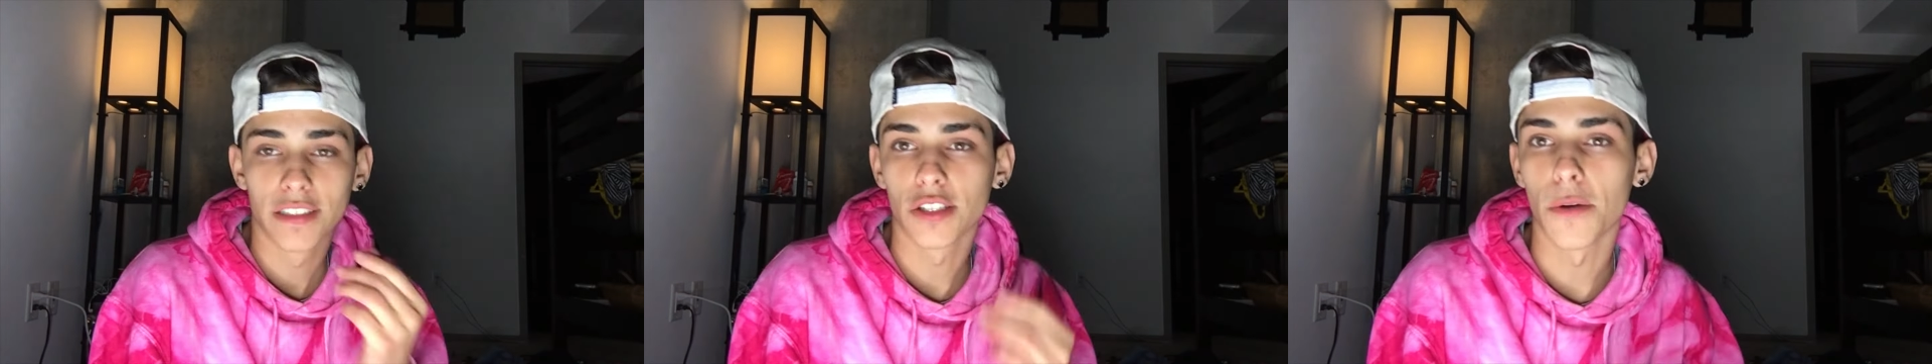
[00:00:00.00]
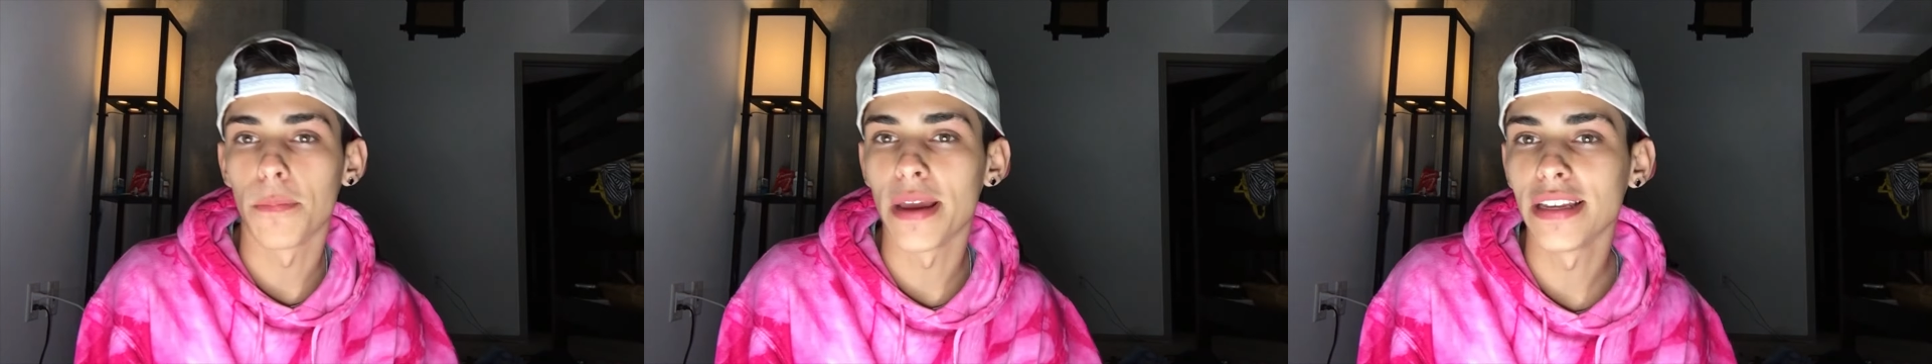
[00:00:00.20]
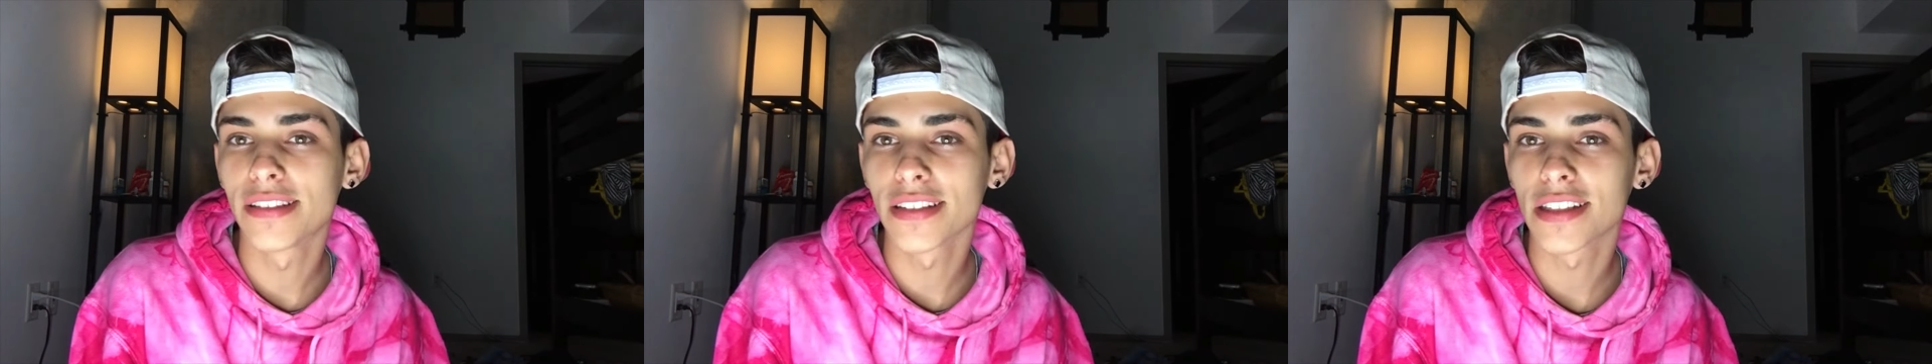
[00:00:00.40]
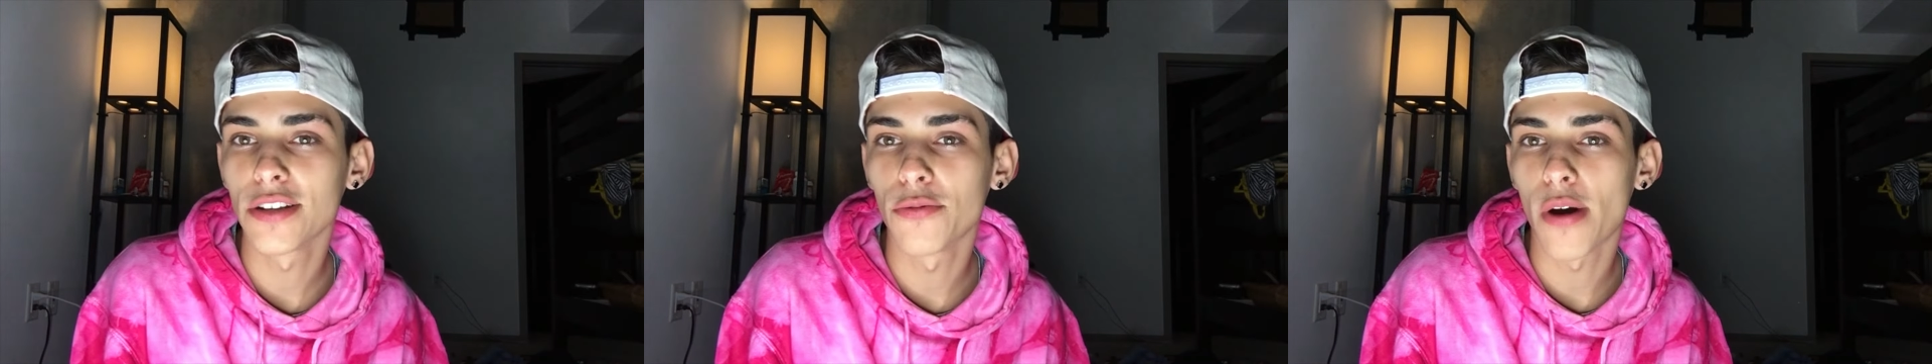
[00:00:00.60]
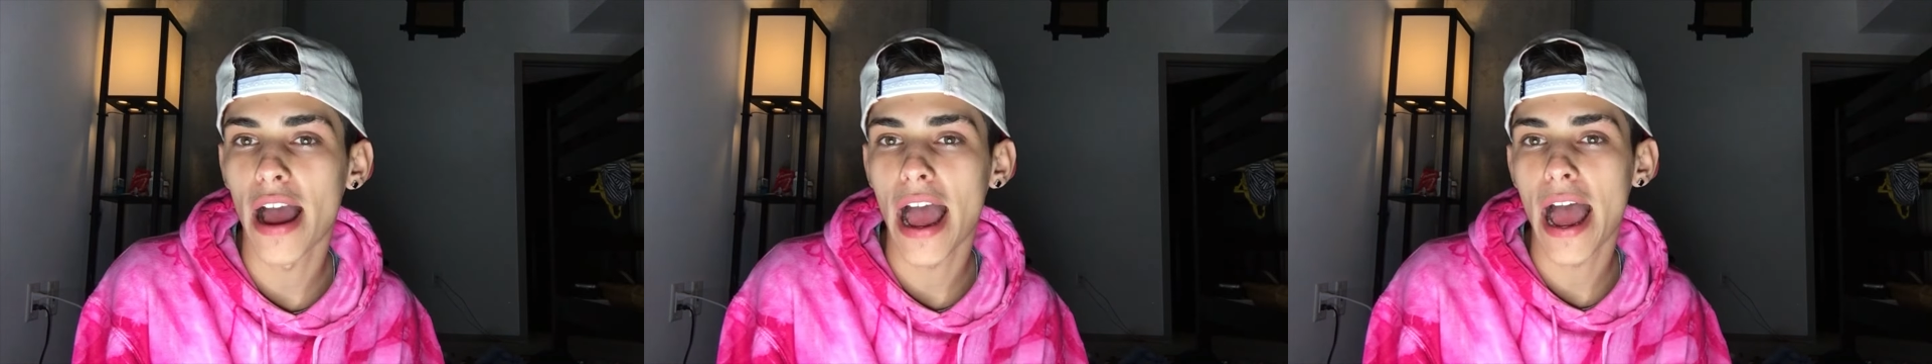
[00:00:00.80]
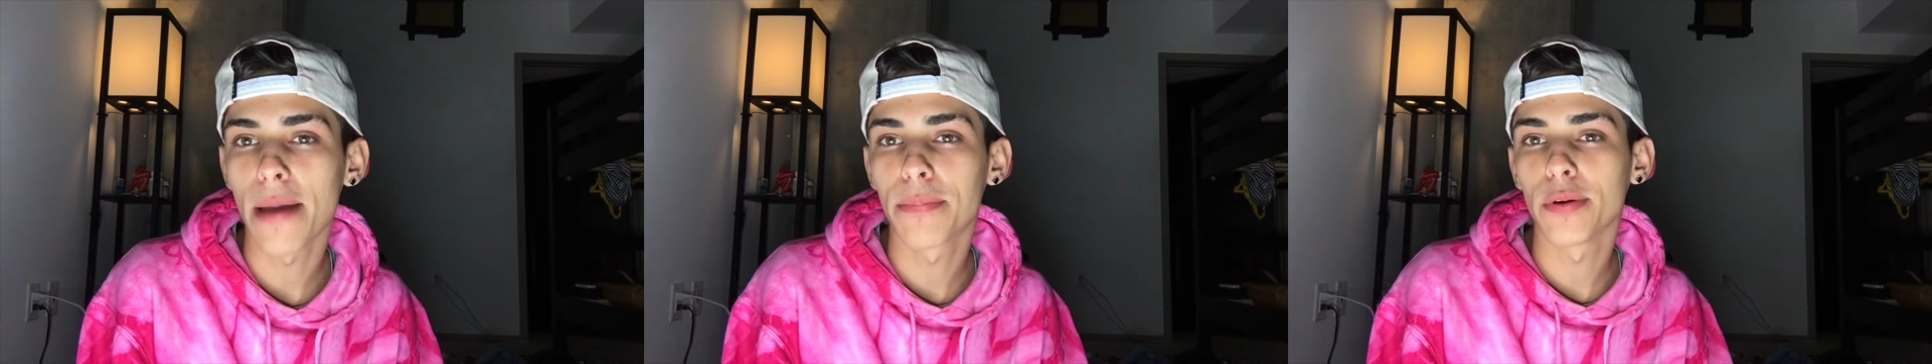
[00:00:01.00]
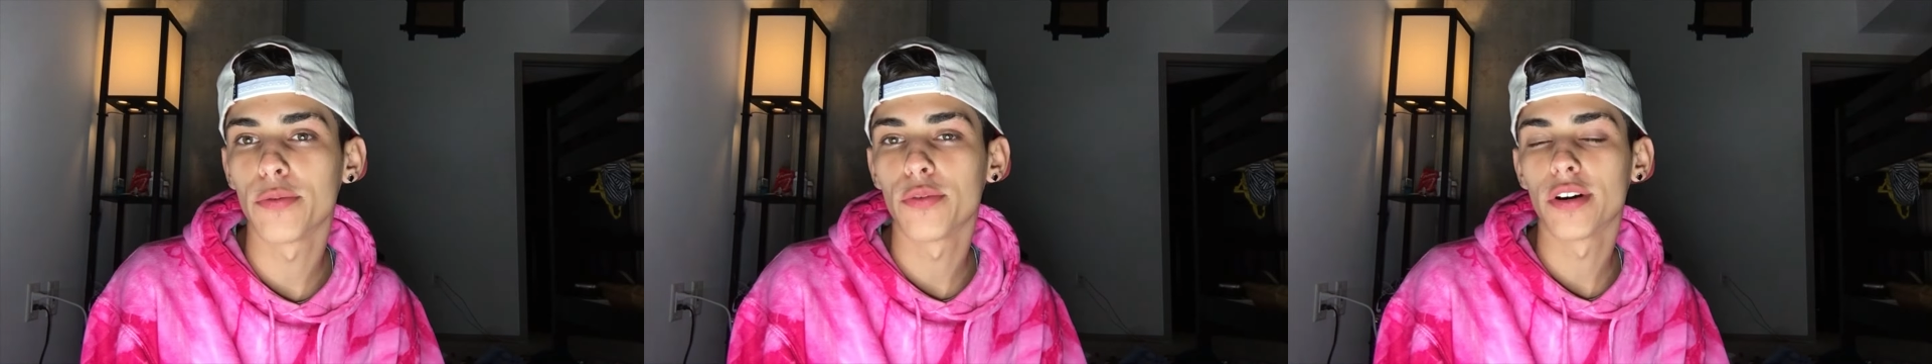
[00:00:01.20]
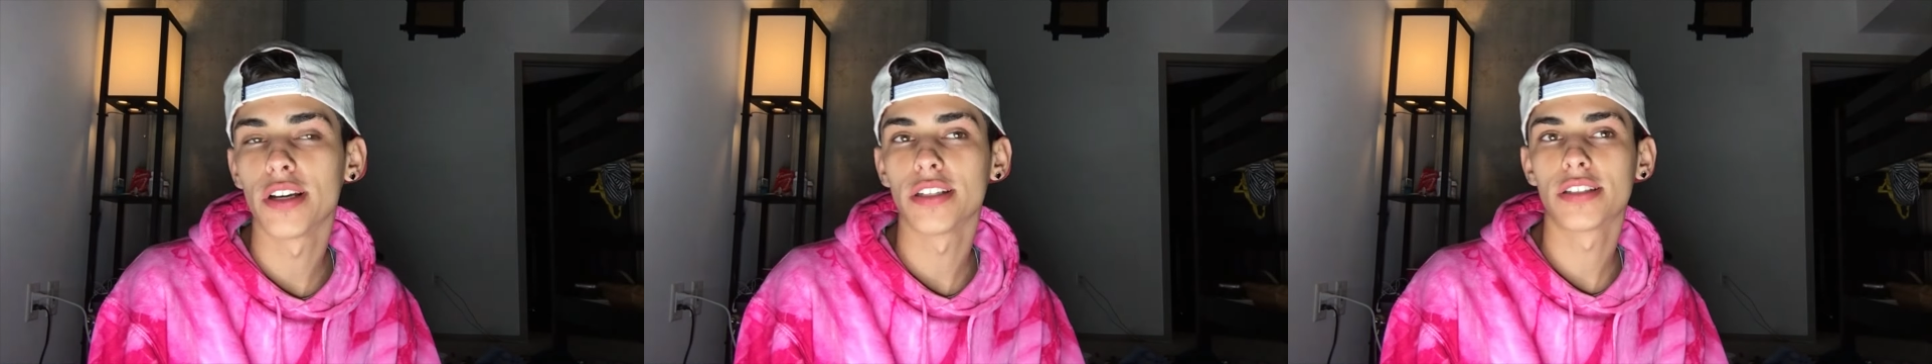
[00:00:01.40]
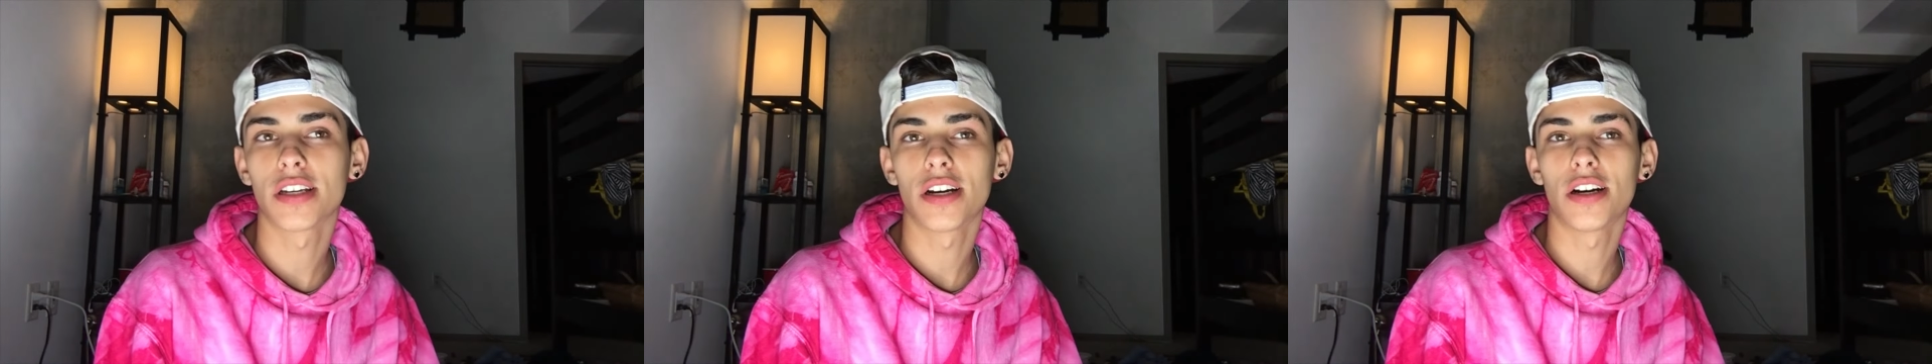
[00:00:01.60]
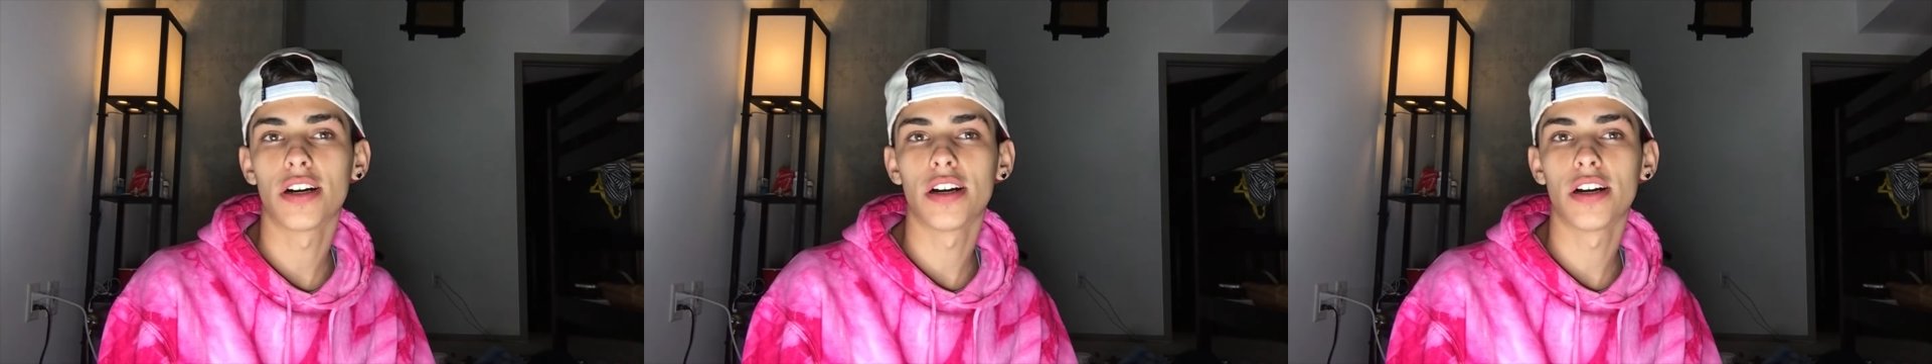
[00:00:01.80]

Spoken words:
So basically what happened was